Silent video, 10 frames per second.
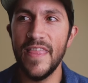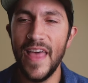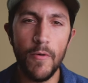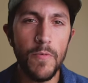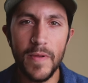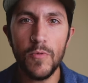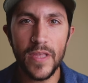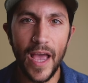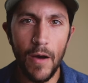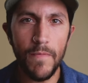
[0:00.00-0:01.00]
That would be
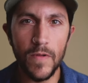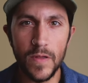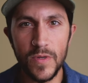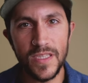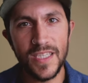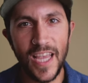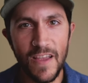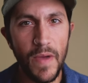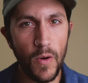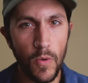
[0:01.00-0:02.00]
really helpful. It would
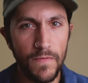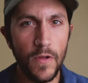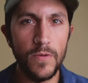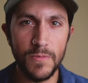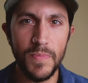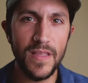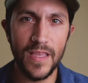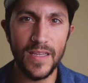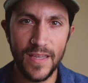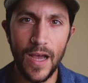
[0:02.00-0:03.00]
save my workflow and speed
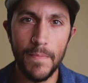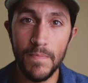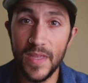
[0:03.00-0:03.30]
things up.